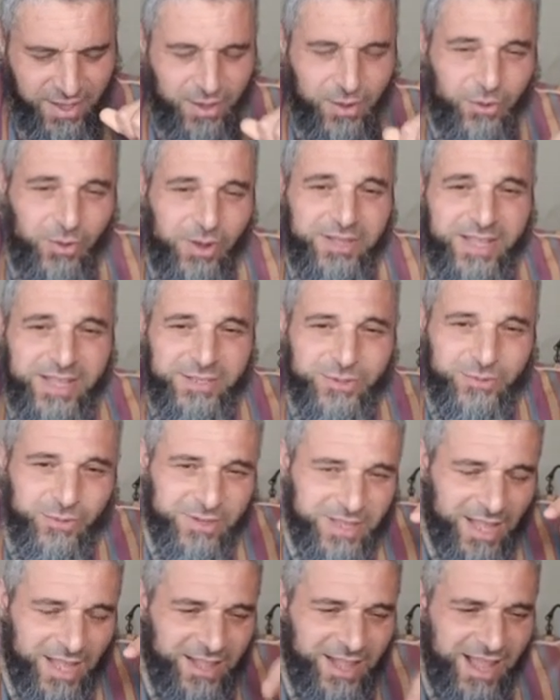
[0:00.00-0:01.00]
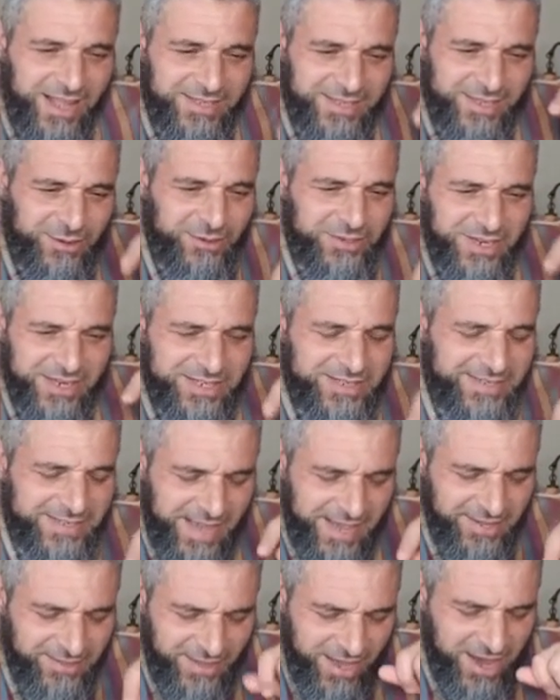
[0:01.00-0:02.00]
Well, that's what Allah Azza wa Jal is
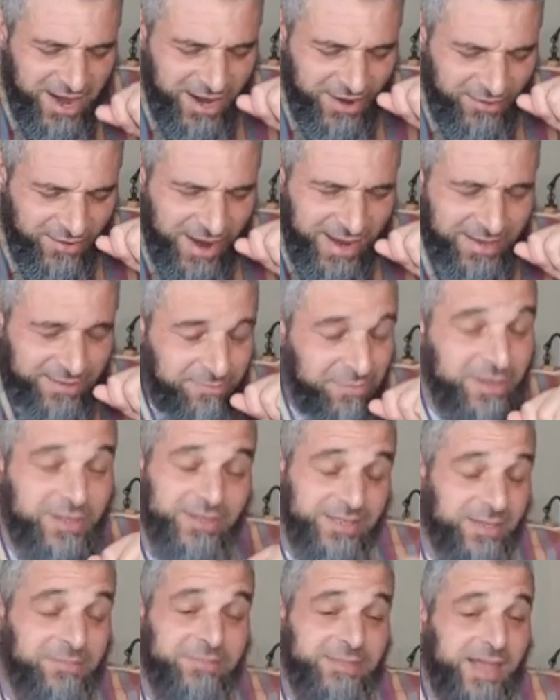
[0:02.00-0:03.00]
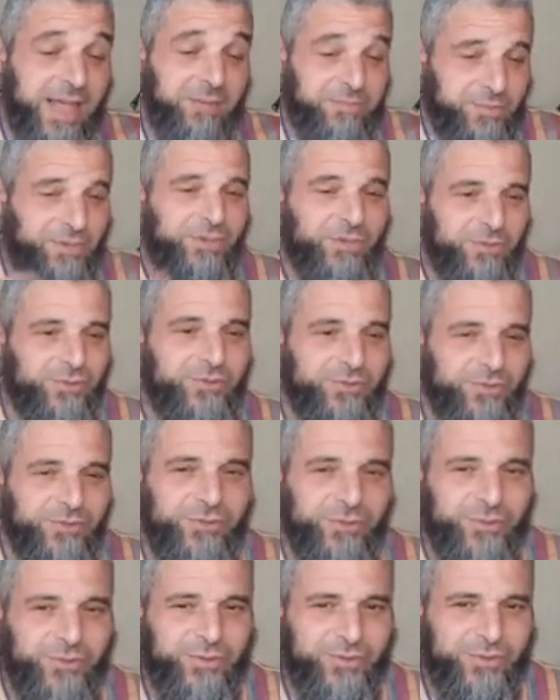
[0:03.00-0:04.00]
saying there, right? Because sometimes you
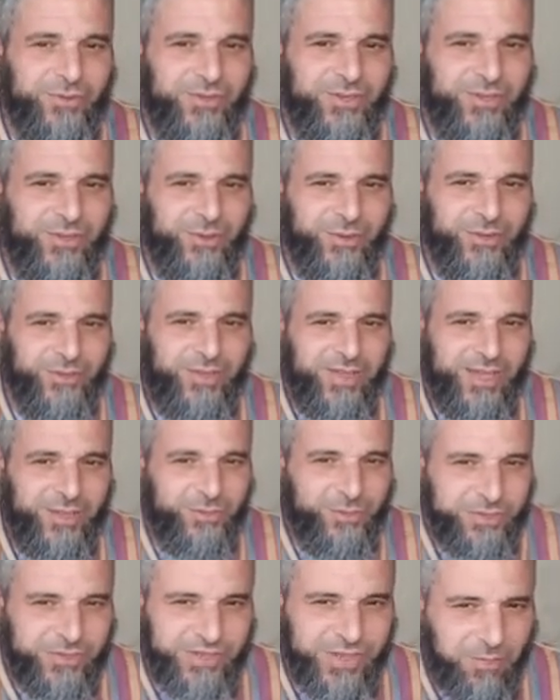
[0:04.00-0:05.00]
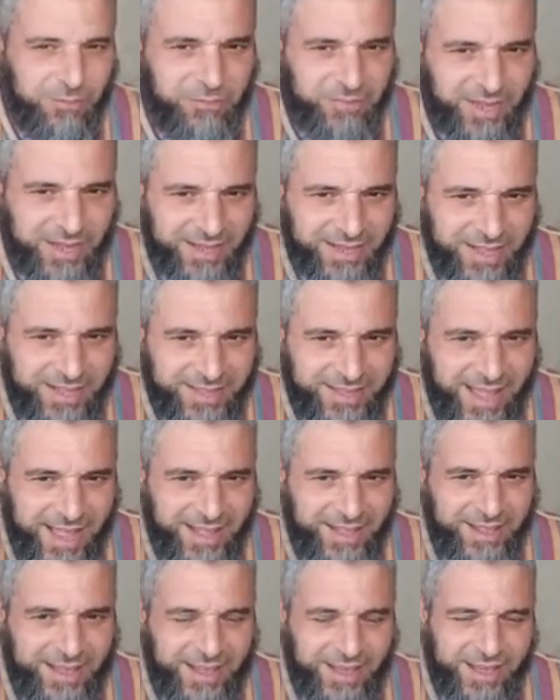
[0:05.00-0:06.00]
know, they do something and
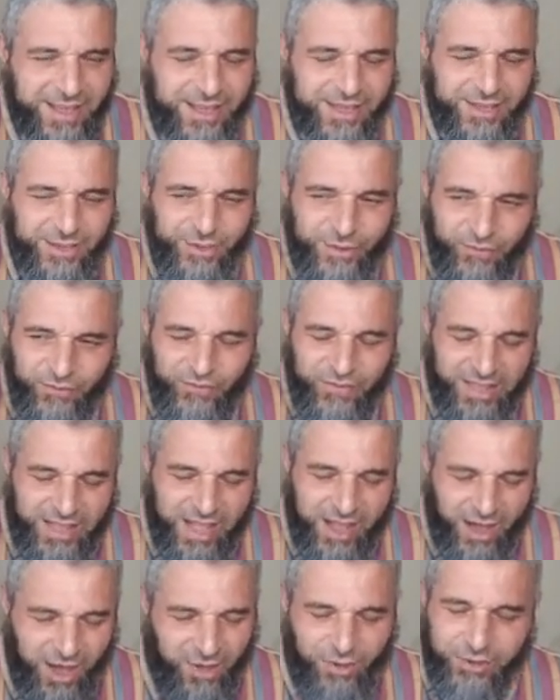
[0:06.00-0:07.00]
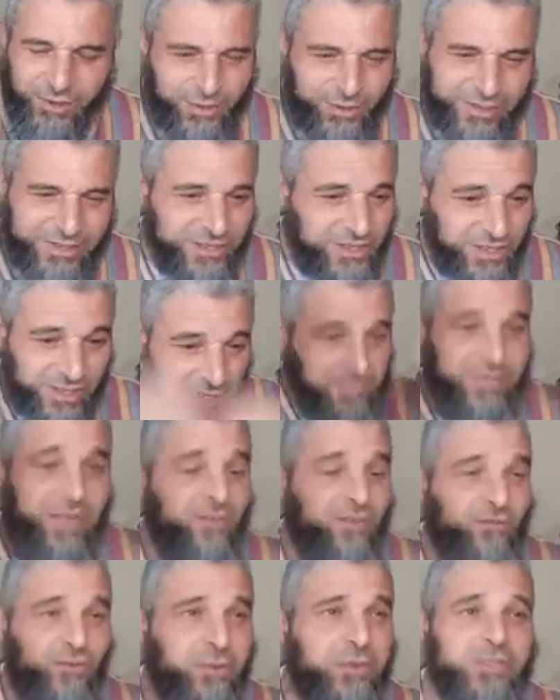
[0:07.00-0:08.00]
then you feel like, it just comes
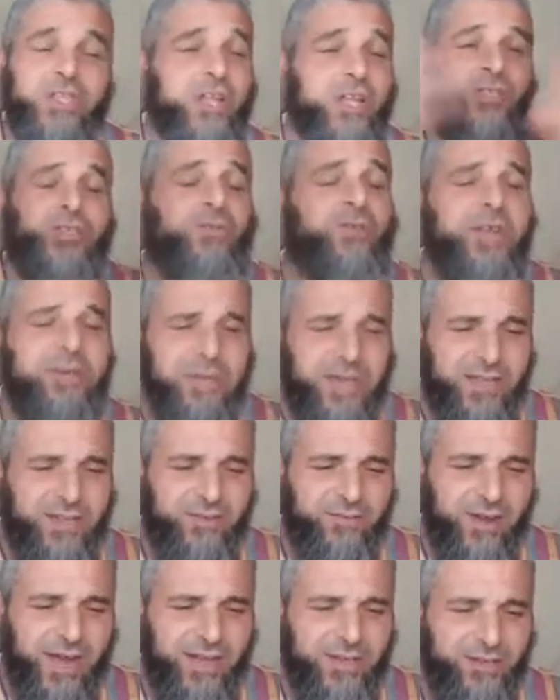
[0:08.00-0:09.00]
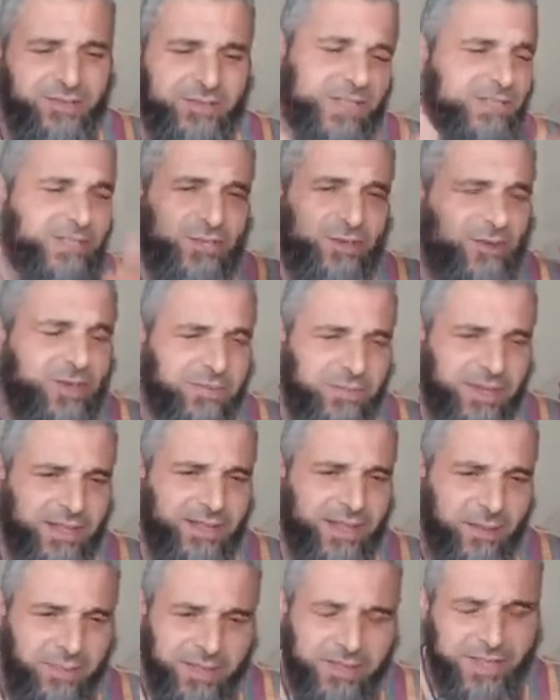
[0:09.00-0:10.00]
out from you. You start screaming.
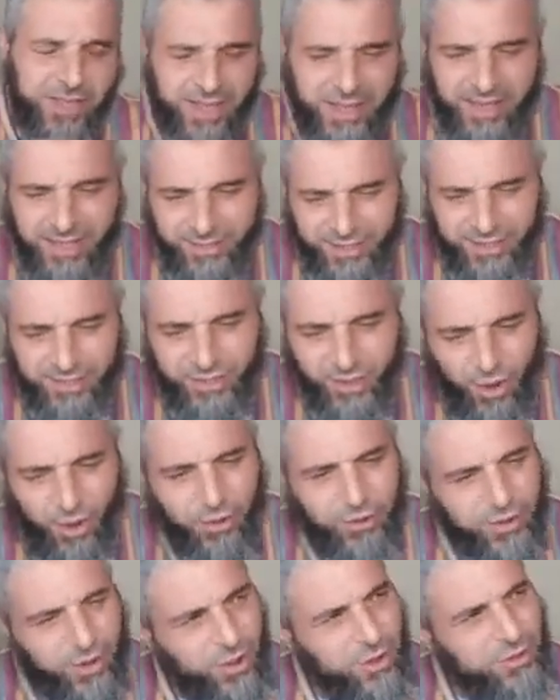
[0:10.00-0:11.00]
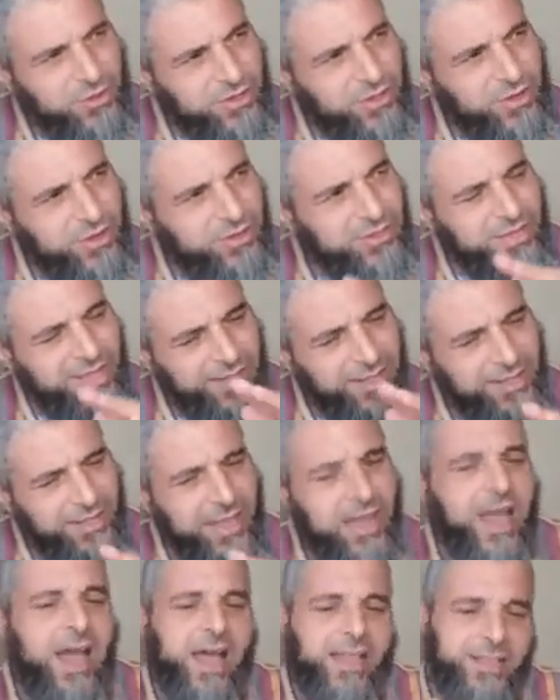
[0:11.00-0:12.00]
I mean, the tone goes,
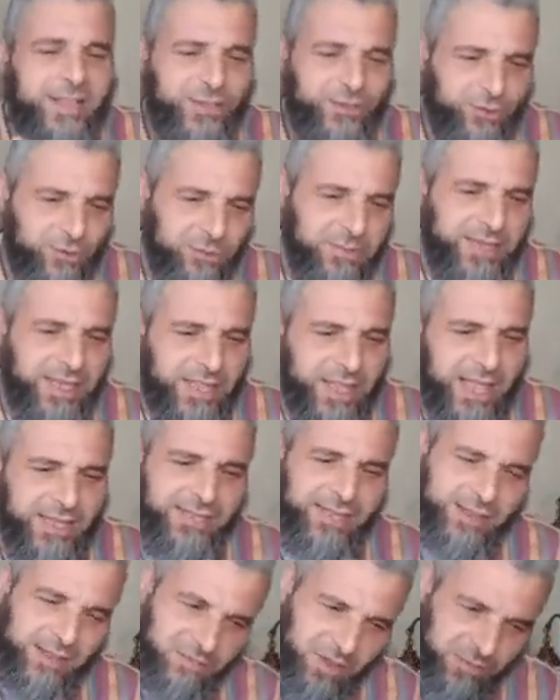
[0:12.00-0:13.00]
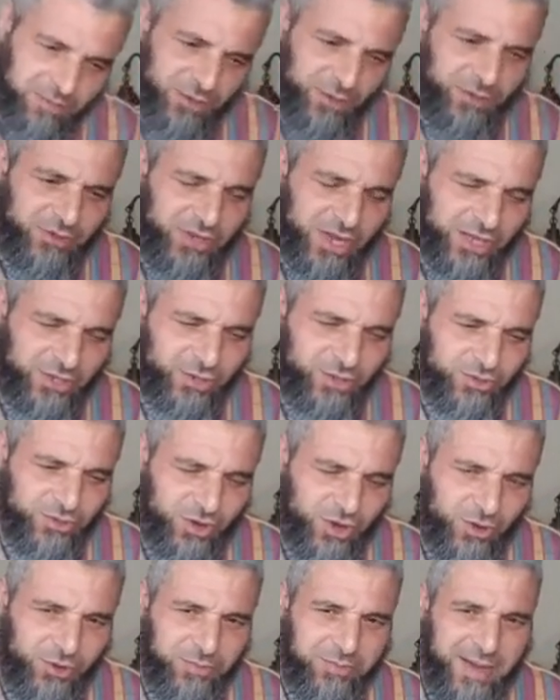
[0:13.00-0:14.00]
and then you realize that maybe you change your
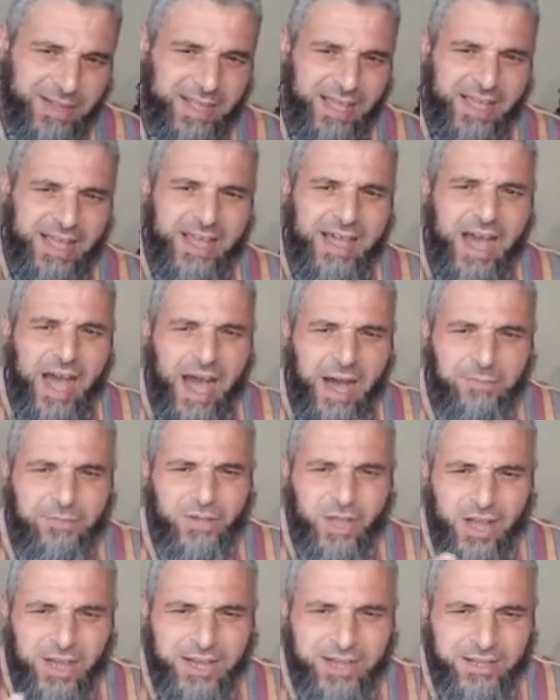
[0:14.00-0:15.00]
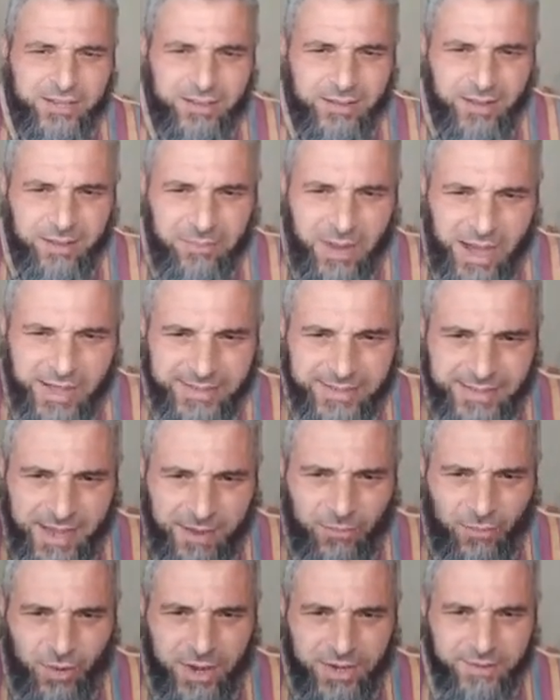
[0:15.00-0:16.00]
tone. But I'm talking about
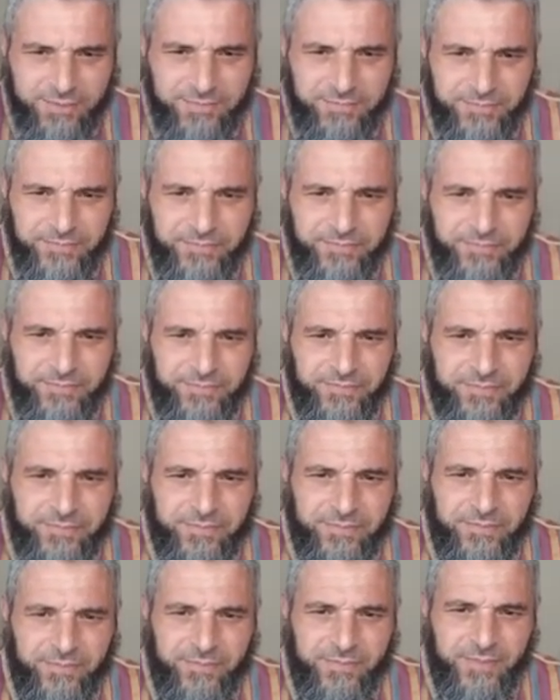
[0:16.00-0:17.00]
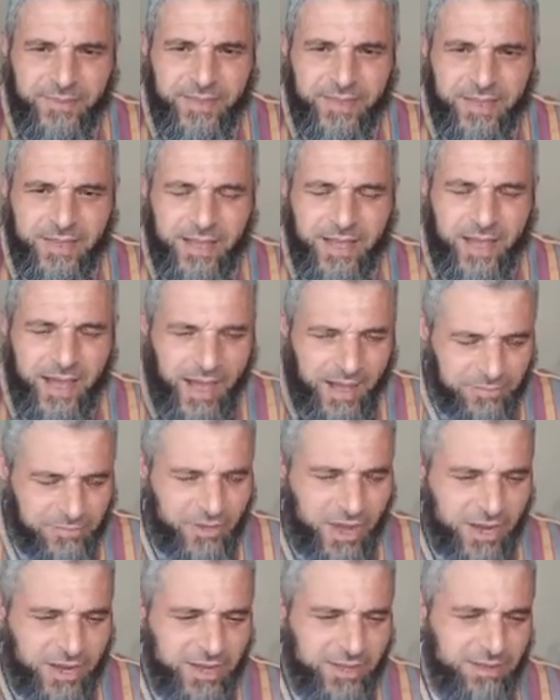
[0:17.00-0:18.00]
someone
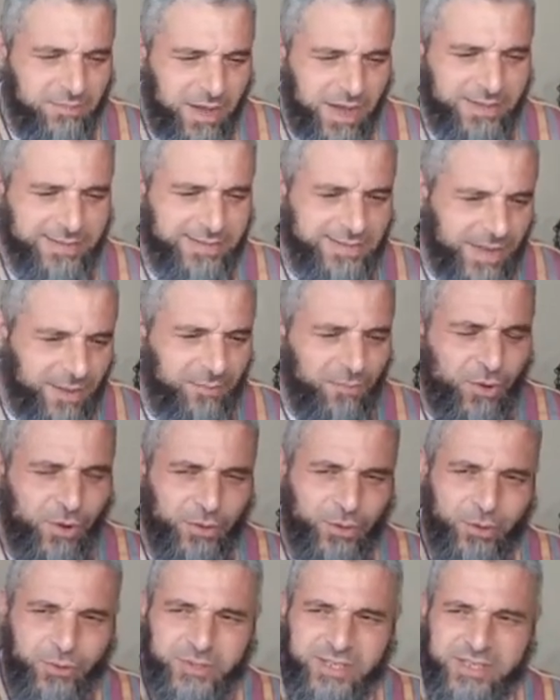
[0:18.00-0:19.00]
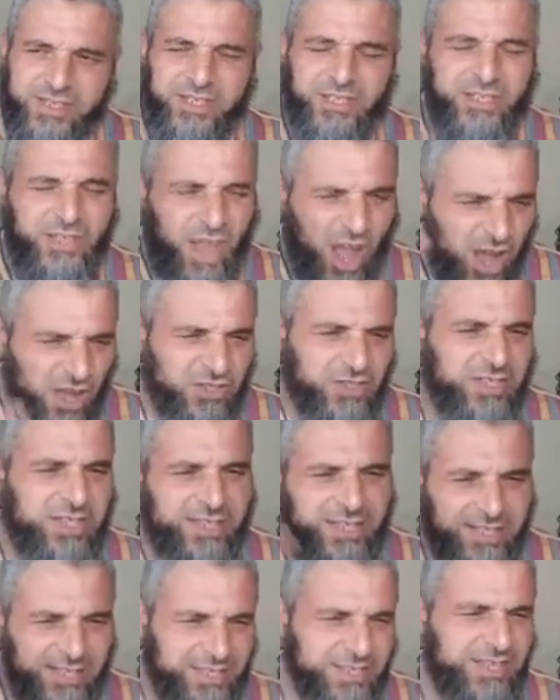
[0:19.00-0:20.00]
who this is
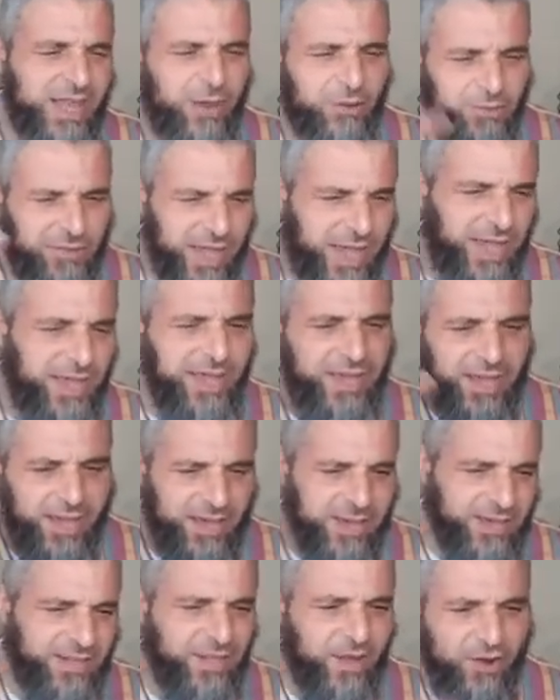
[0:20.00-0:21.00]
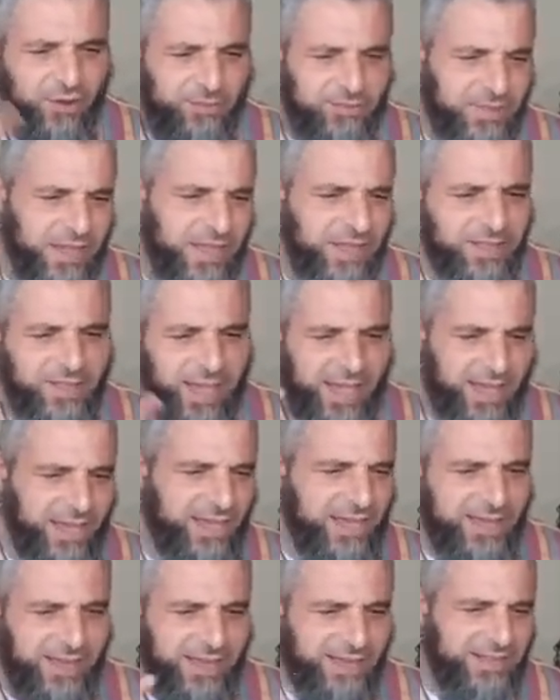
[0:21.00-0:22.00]
constant. It is how they, you know,
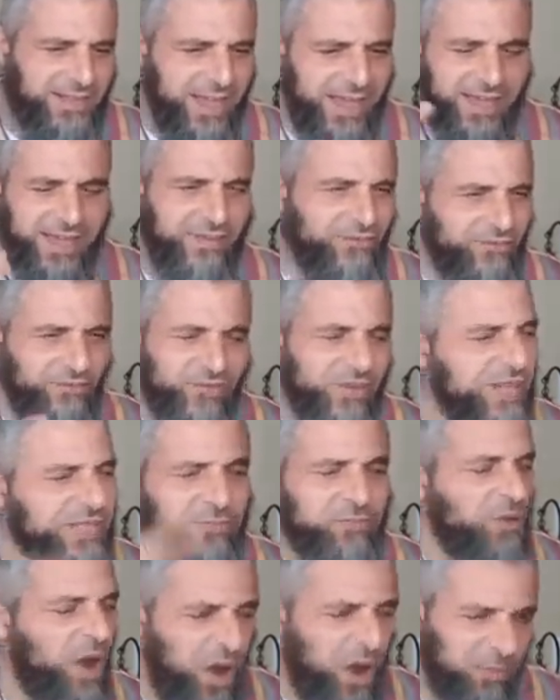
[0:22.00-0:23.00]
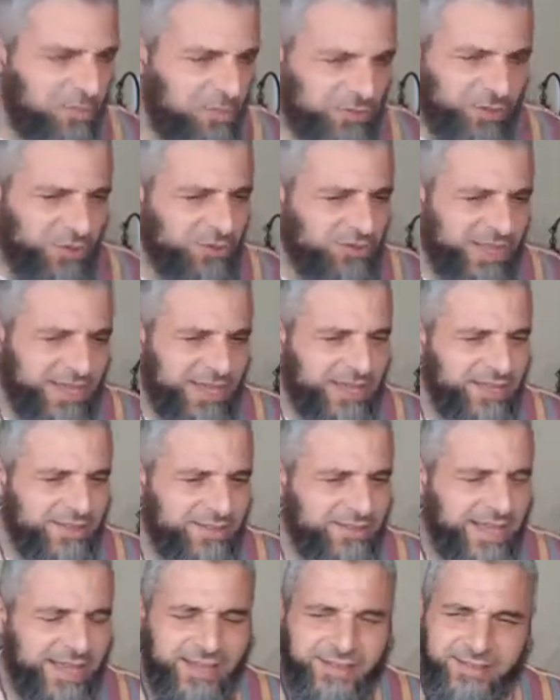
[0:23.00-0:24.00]
they fix problems. So they
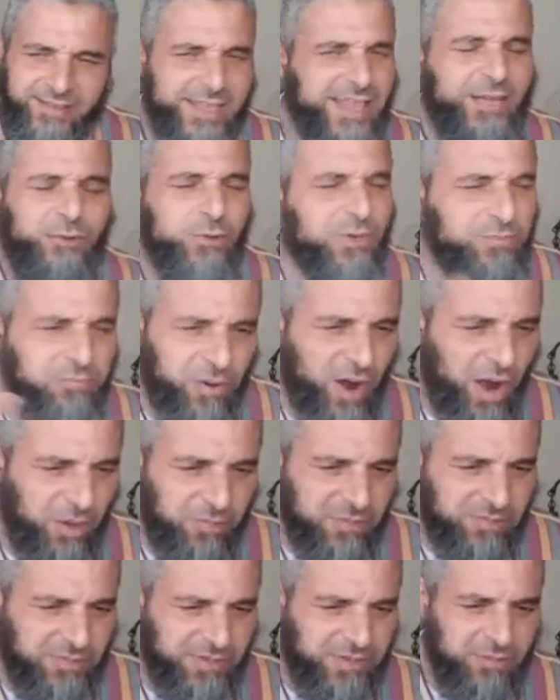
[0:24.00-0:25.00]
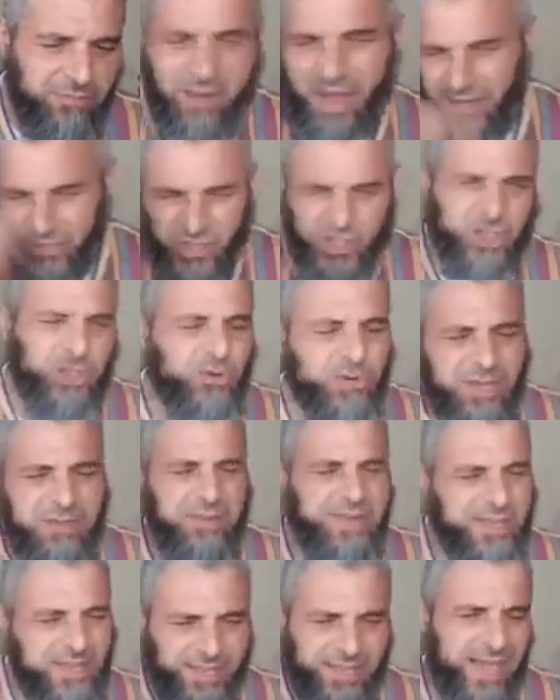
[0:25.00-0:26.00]
deal with problems by
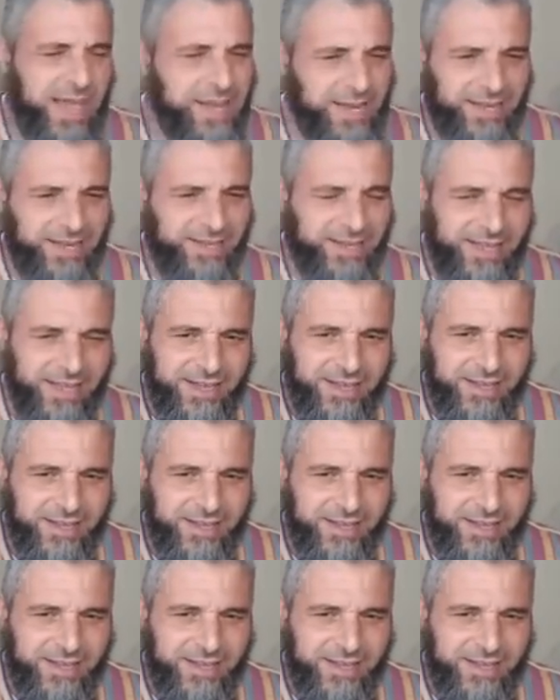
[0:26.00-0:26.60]
screaming and yelling.